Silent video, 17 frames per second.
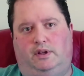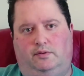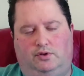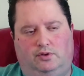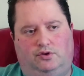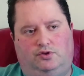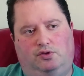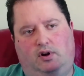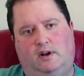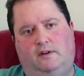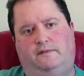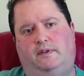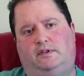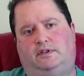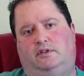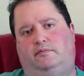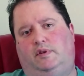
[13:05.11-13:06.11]
I'm trying to try and
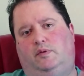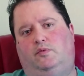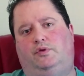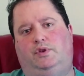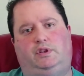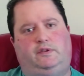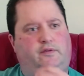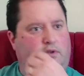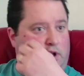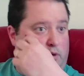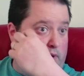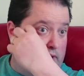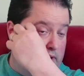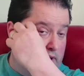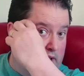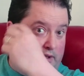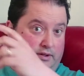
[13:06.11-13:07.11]
find something a bit more useful. Anyway,
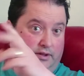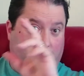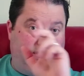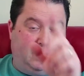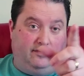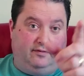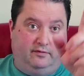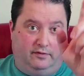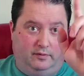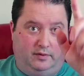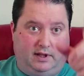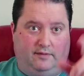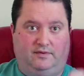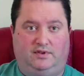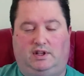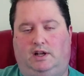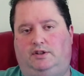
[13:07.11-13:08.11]
this is Gavin from
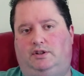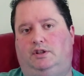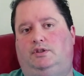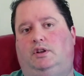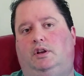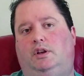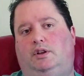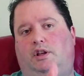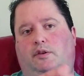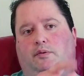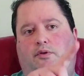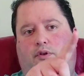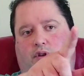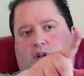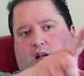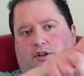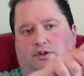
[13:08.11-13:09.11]
Gavin's Gadgets. Keep
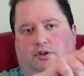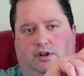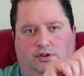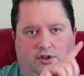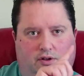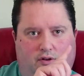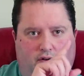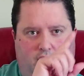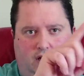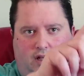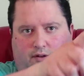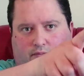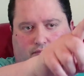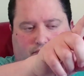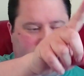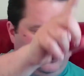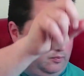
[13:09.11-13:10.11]
good, catch you guys soon, and boom.